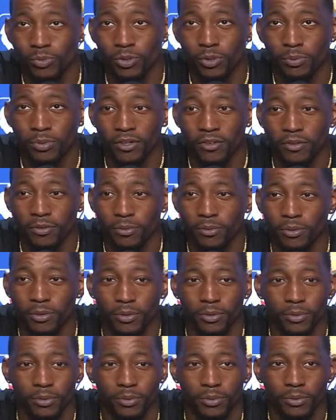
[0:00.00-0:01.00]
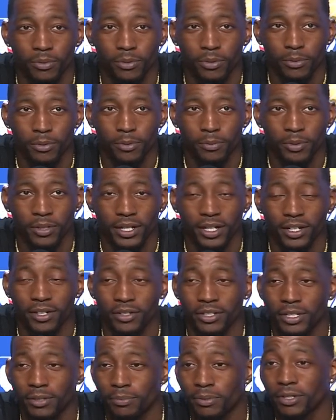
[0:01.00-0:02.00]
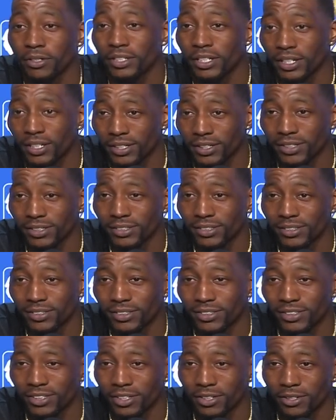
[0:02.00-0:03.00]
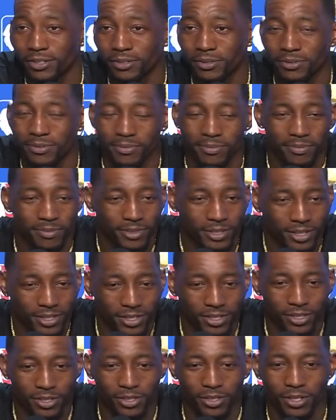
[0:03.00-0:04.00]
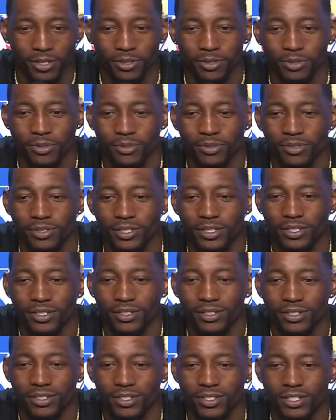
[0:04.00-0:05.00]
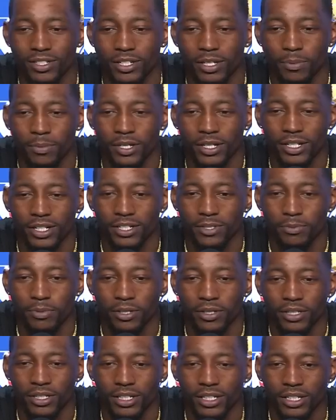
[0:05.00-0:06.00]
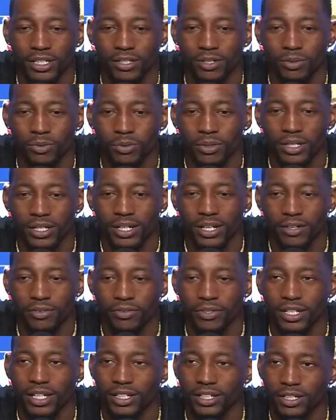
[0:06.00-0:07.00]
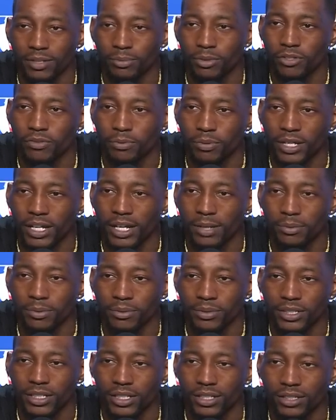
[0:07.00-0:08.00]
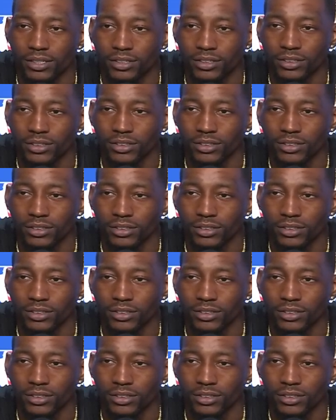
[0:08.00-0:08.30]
we'll, both, we'll, we'll be playing on their birthday. So, you know, coming in this building and getting a win, I feel like they'll both be happy with that.